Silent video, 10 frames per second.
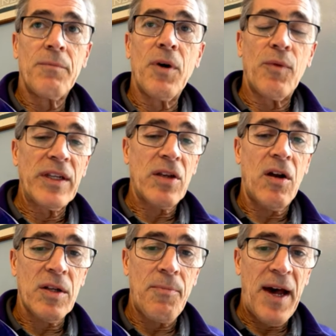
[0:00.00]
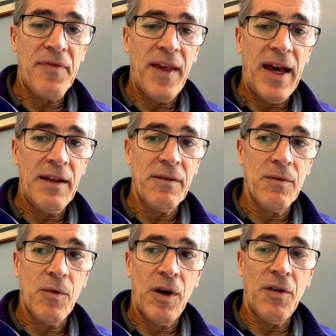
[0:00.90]
but we talked about that
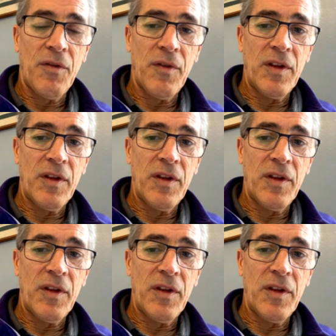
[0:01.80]
where,